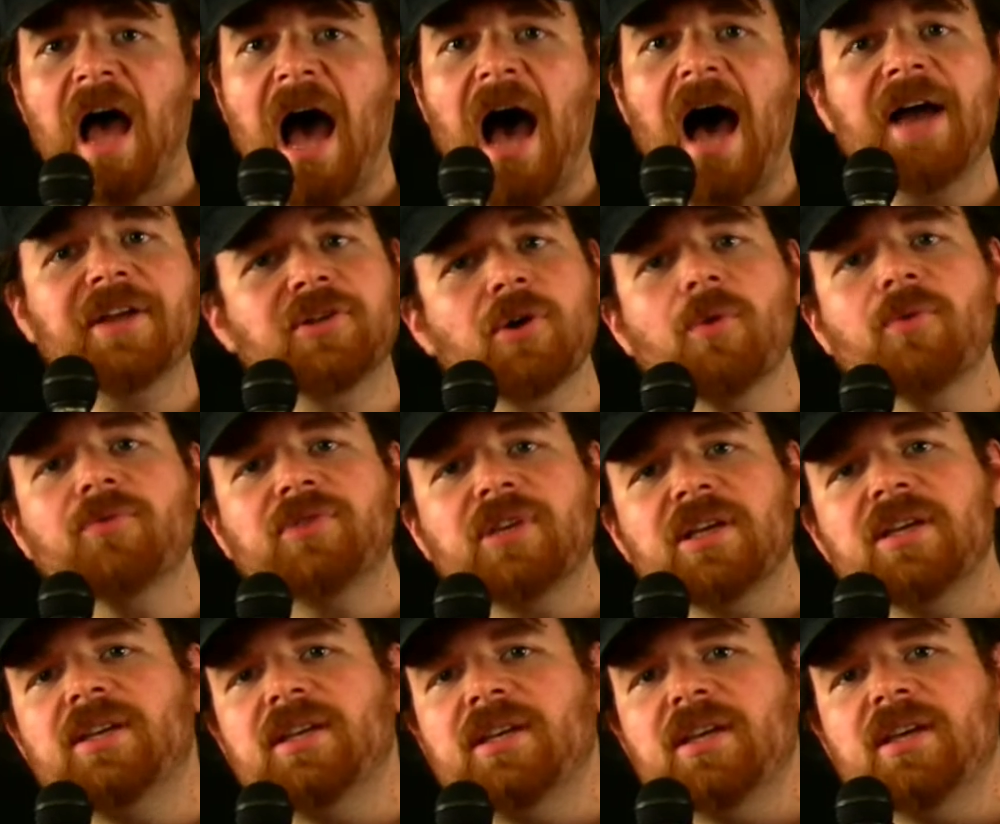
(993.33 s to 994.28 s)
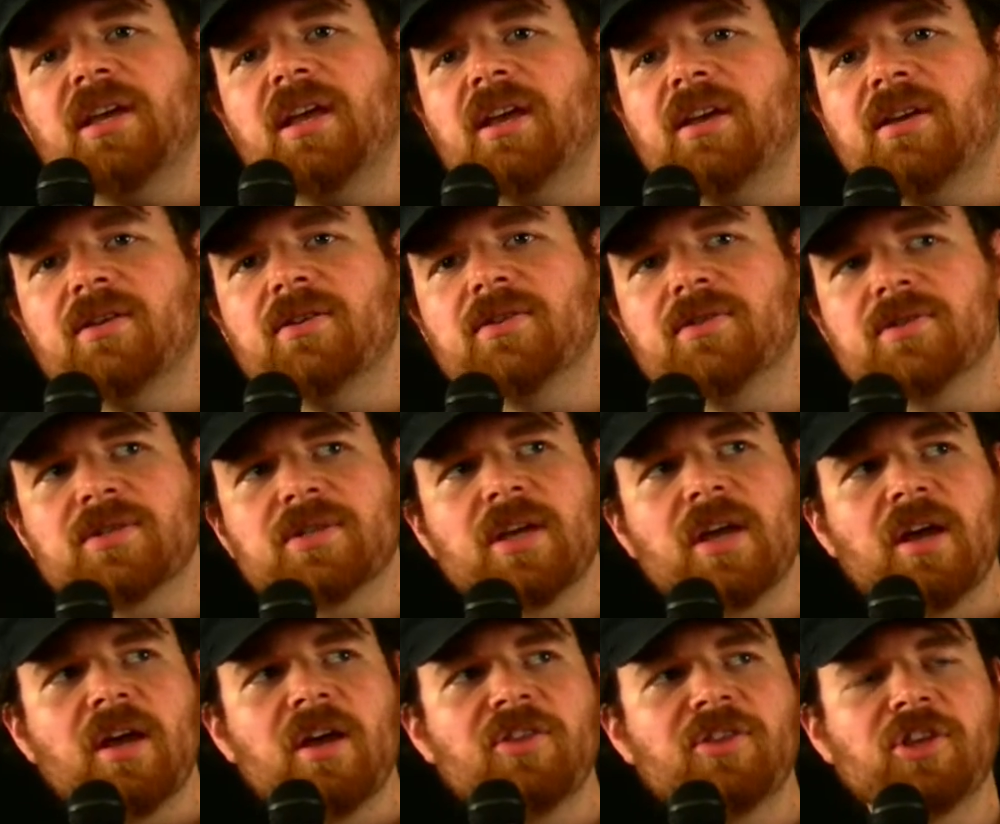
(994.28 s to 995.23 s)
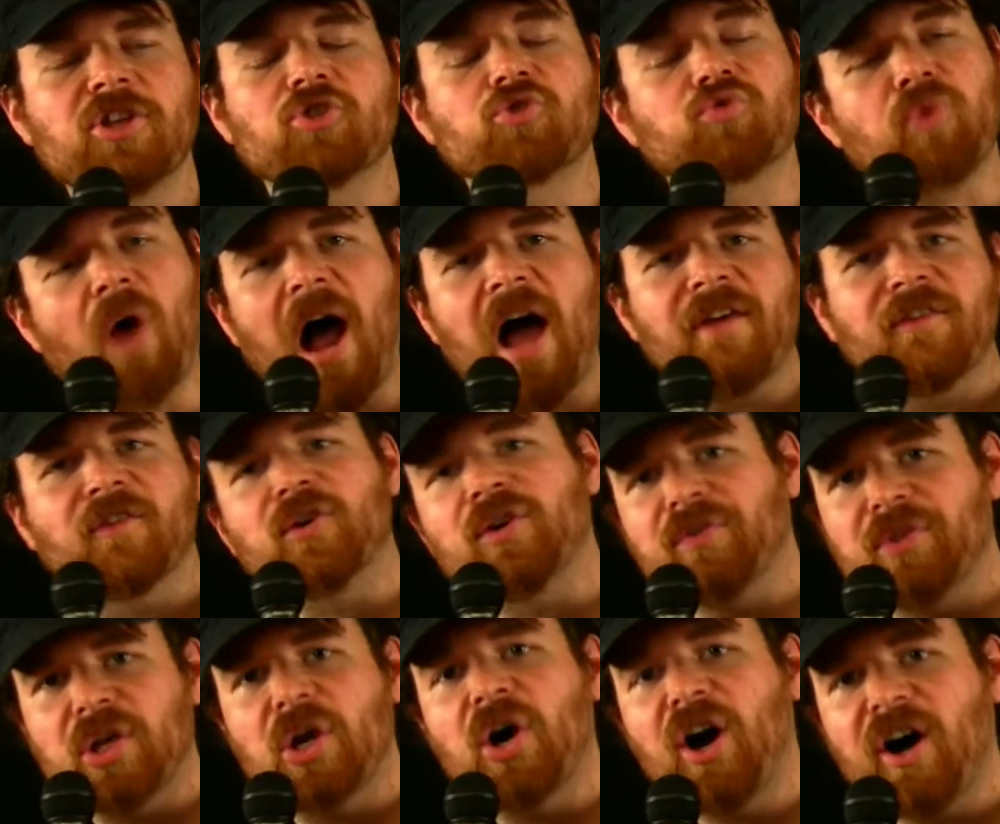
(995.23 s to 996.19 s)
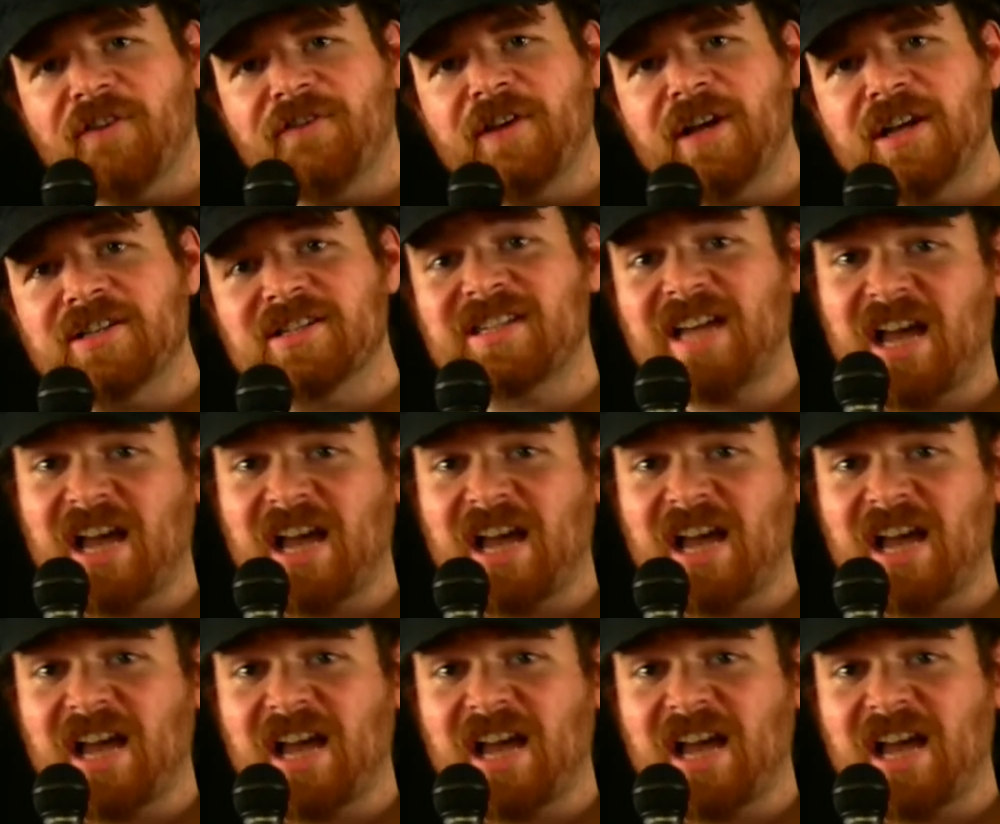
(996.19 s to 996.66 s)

I don't think he is the driver of the offense.